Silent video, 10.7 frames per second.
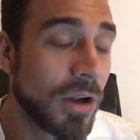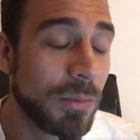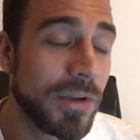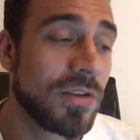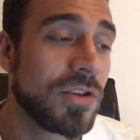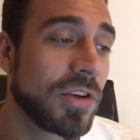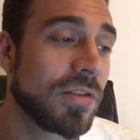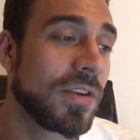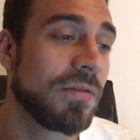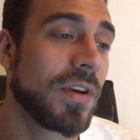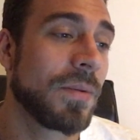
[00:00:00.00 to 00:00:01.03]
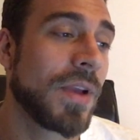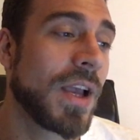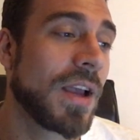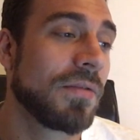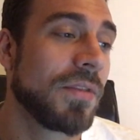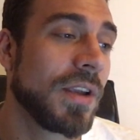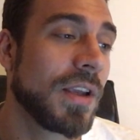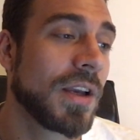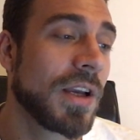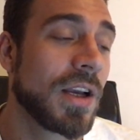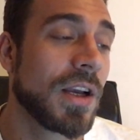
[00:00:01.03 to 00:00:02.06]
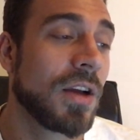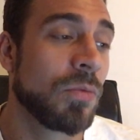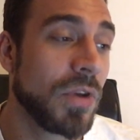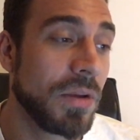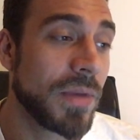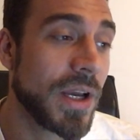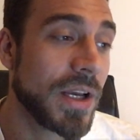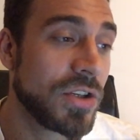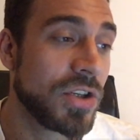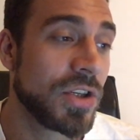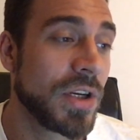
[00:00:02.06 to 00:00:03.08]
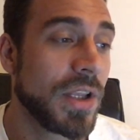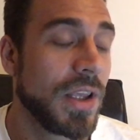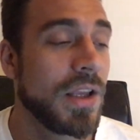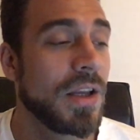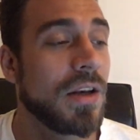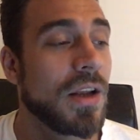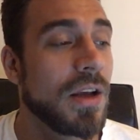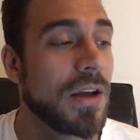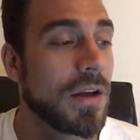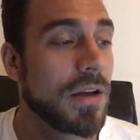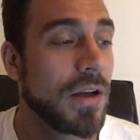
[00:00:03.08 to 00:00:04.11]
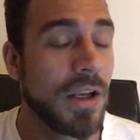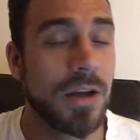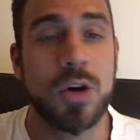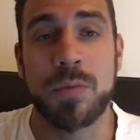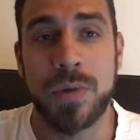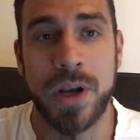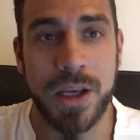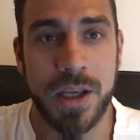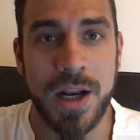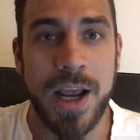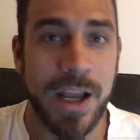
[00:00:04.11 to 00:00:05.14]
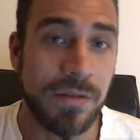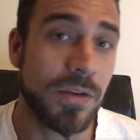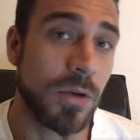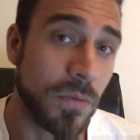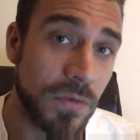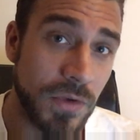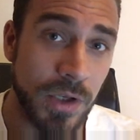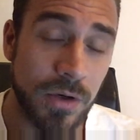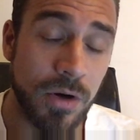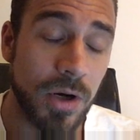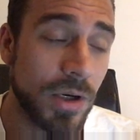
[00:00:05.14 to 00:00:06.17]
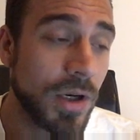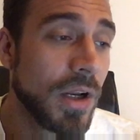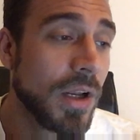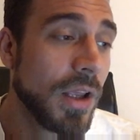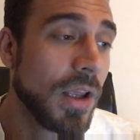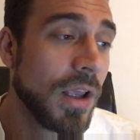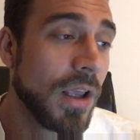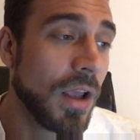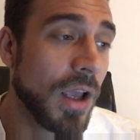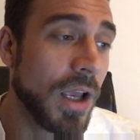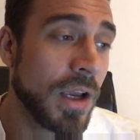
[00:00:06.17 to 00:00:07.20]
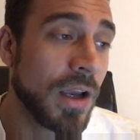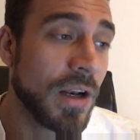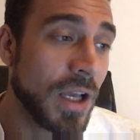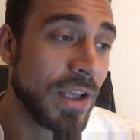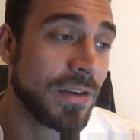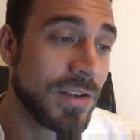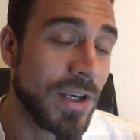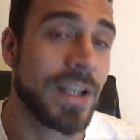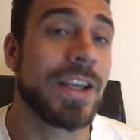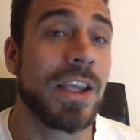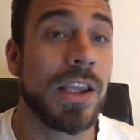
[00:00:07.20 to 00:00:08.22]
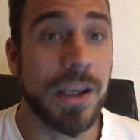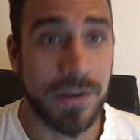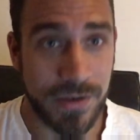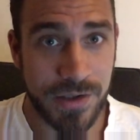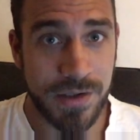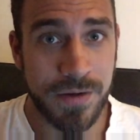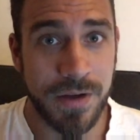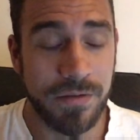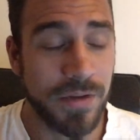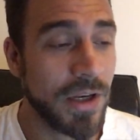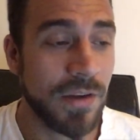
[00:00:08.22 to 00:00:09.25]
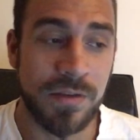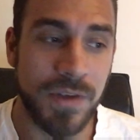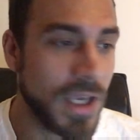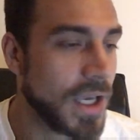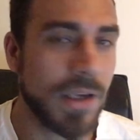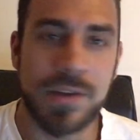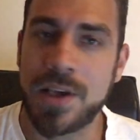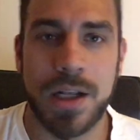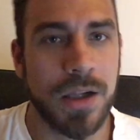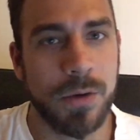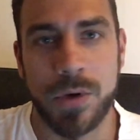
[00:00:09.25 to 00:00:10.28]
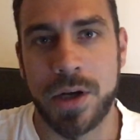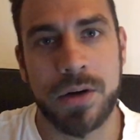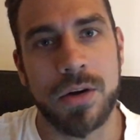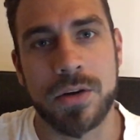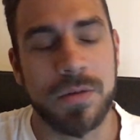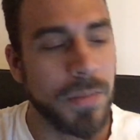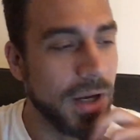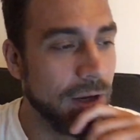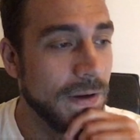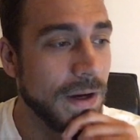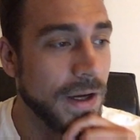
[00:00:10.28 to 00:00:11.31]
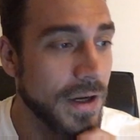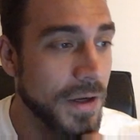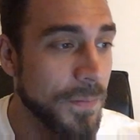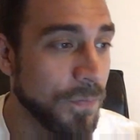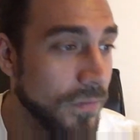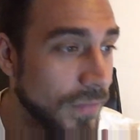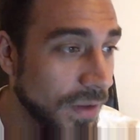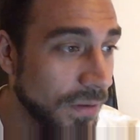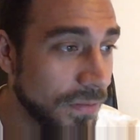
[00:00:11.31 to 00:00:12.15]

Dalby suggested them having uh, a rematch in uh, in Copenhagen at the UFC card, and I say yes, that is the exactly right call to make. Um,